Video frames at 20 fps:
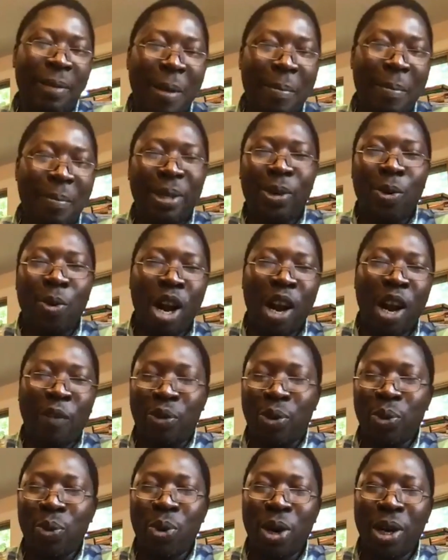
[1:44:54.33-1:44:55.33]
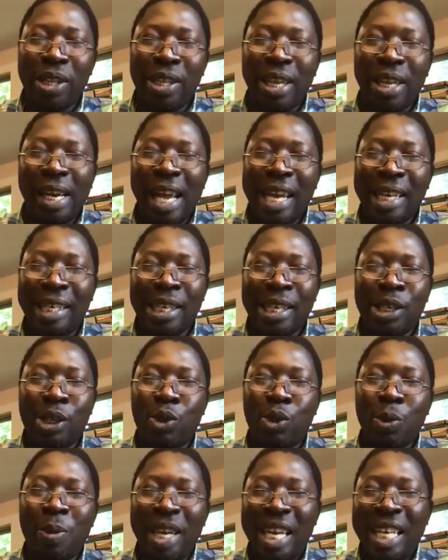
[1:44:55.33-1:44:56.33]
remember the Wolofs were the latest
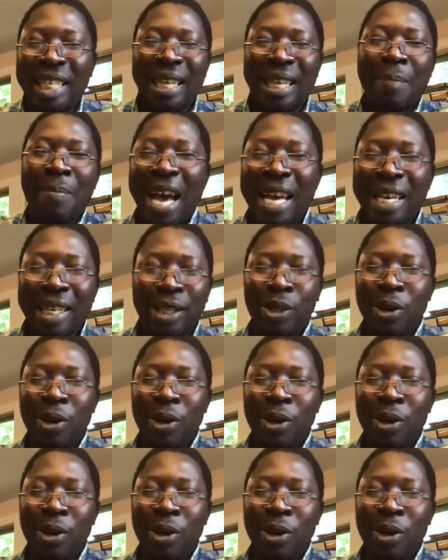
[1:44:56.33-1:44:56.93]
to be Islamized.